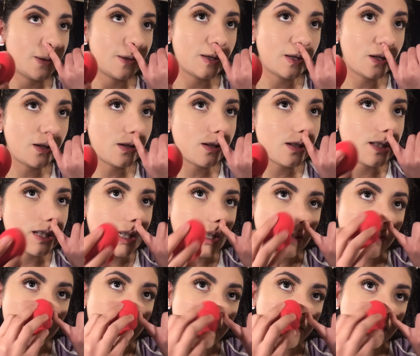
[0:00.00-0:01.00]
Then I
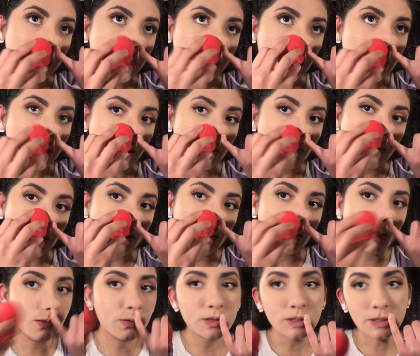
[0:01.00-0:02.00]
stick my pinky up my
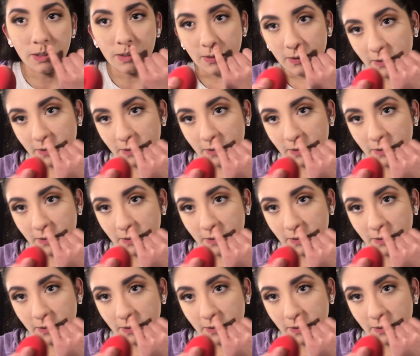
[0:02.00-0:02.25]
nose